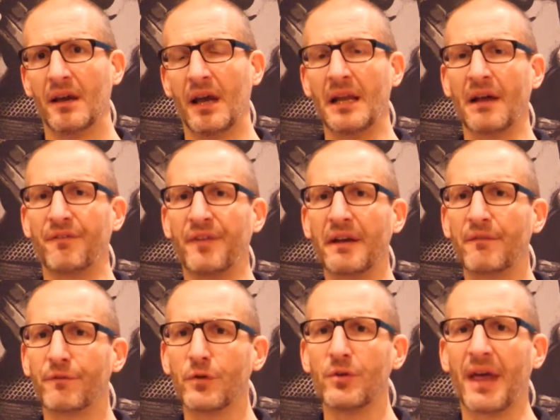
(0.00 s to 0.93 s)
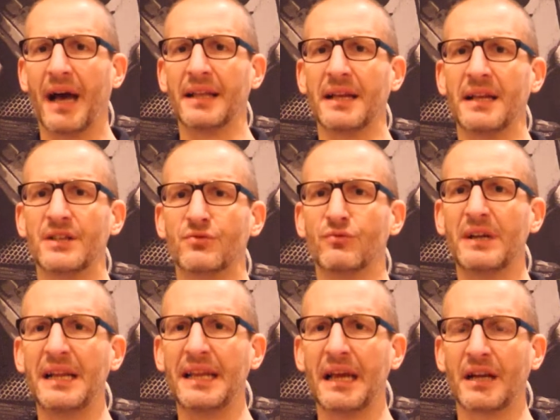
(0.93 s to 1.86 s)
And I think through that, it's
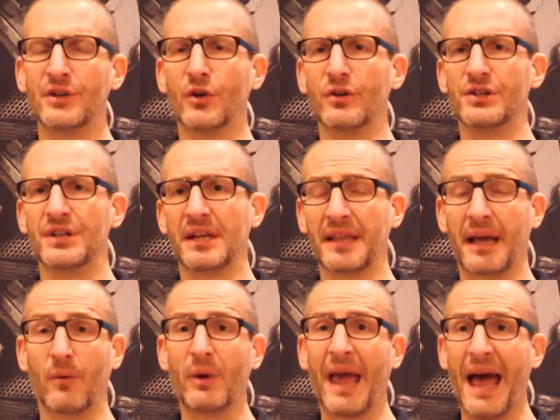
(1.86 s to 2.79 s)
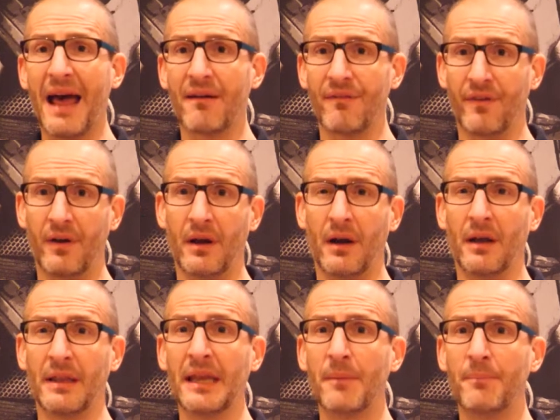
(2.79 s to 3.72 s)
really acknowledging that we have
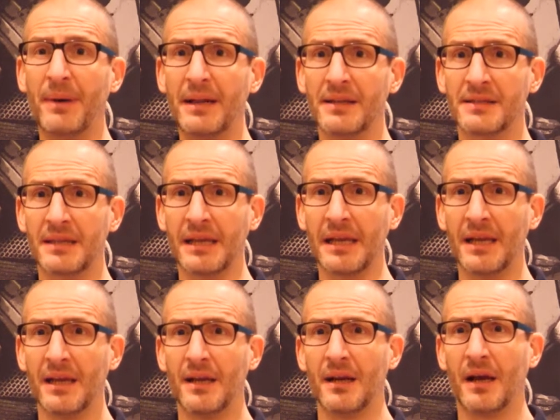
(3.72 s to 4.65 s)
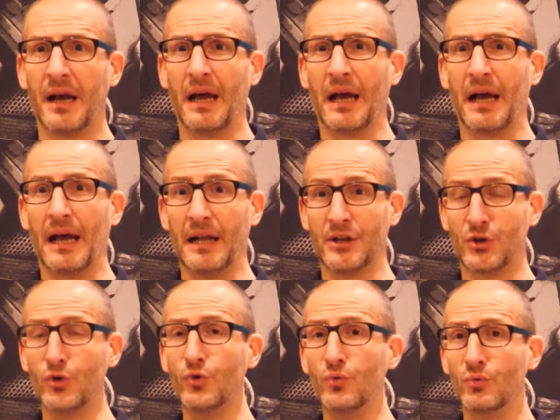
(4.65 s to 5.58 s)
the ability
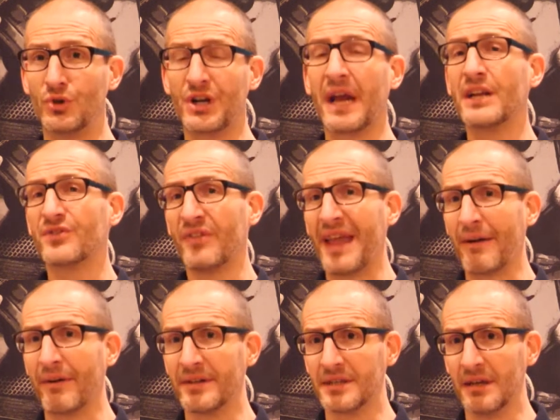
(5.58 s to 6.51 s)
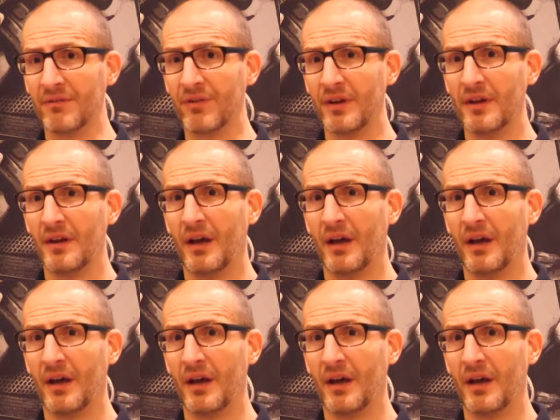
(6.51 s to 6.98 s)
to change the narrative.